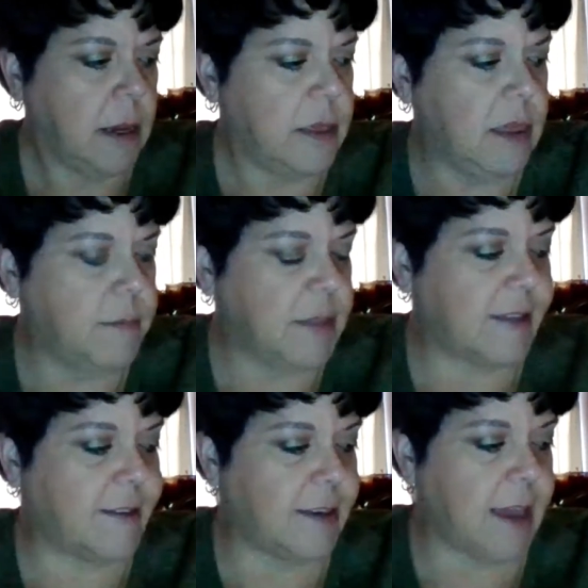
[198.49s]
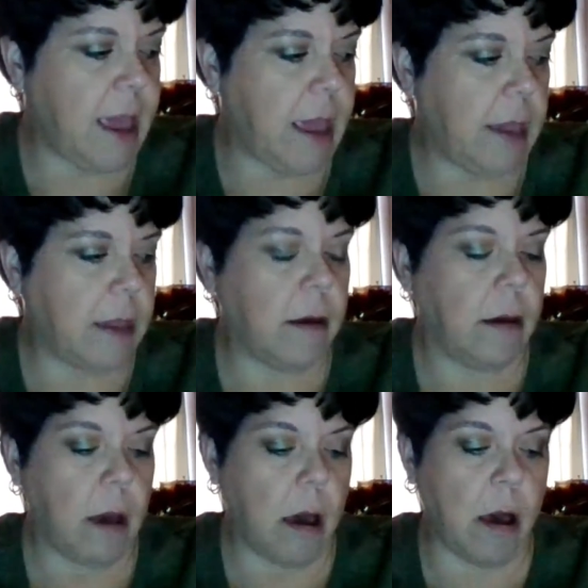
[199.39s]
the mistake
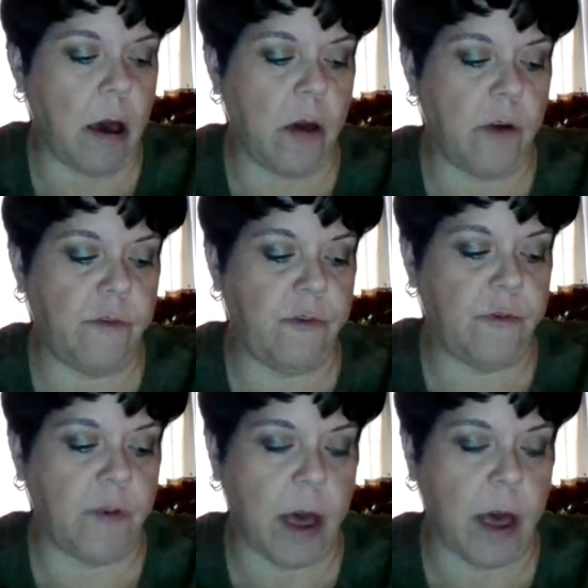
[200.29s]
of